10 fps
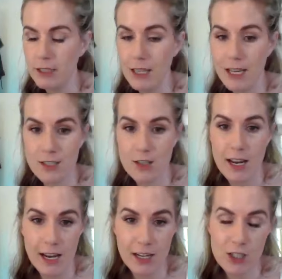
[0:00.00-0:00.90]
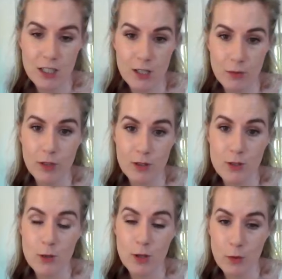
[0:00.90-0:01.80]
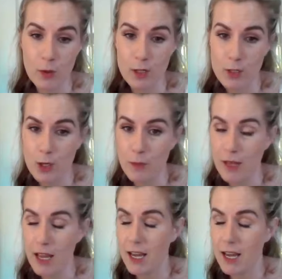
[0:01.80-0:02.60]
last night actually when I was doing the workshop,